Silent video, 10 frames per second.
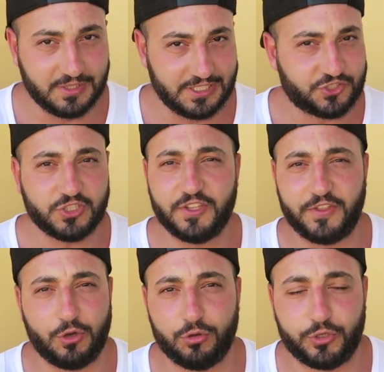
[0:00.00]
Literally
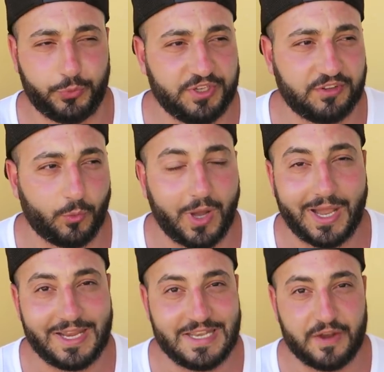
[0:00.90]
the only reason
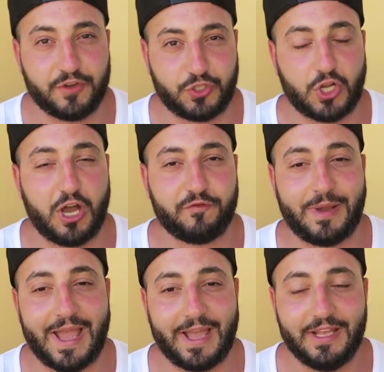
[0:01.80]
why I never took off
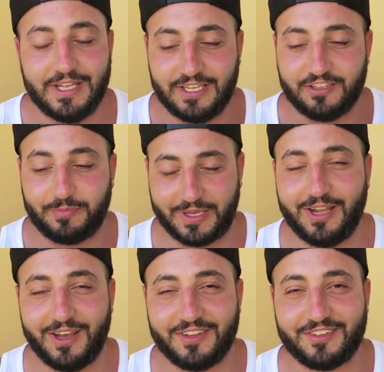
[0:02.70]
my hat is
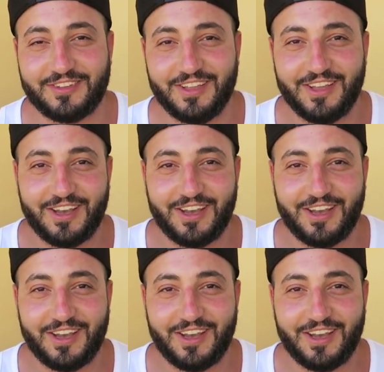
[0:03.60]
because